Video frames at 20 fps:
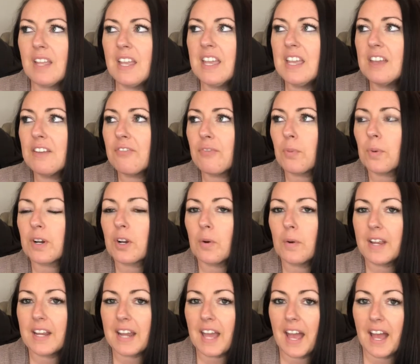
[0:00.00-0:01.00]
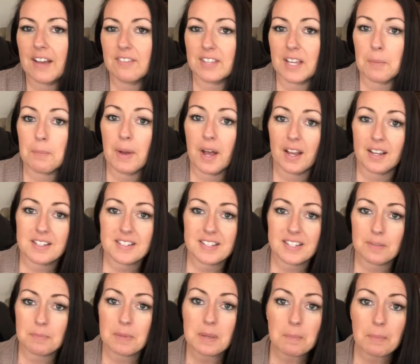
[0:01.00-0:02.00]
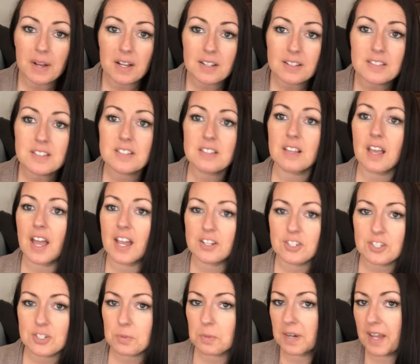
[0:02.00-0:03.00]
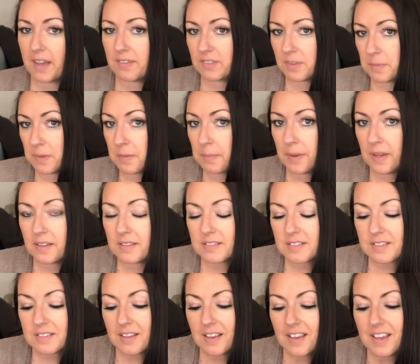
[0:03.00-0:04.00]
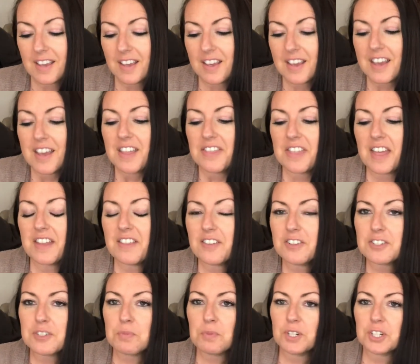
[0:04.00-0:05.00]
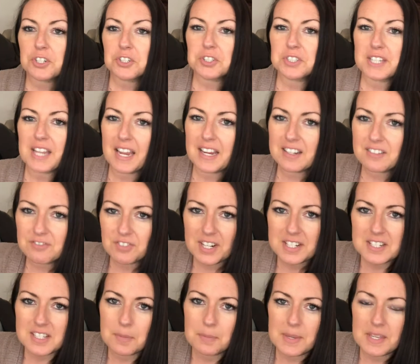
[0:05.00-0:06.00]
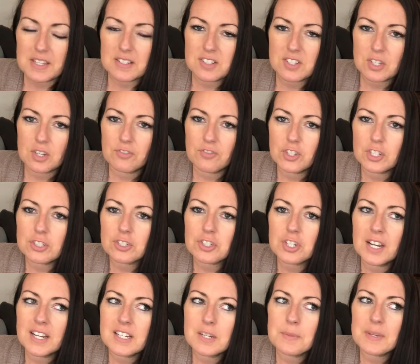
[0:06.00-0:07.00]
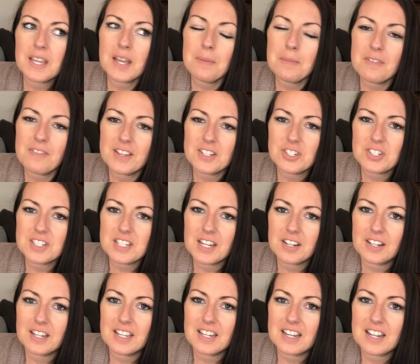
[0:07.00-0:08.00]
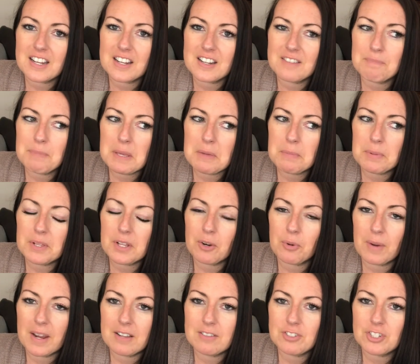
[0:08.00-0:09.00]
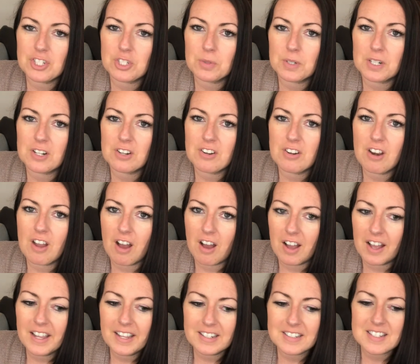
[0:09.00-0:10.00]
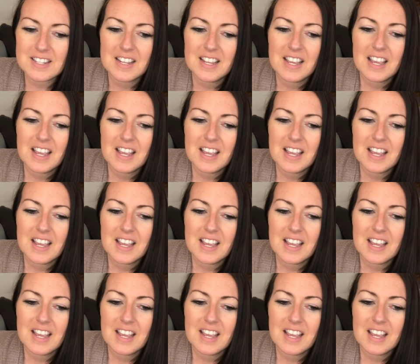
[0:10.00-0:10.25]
If we're going to have like pasta and meatballs, I just won't have the meatballs. Then there's more creative recipes. So if you're trying to become a vegetarian and people around you are not,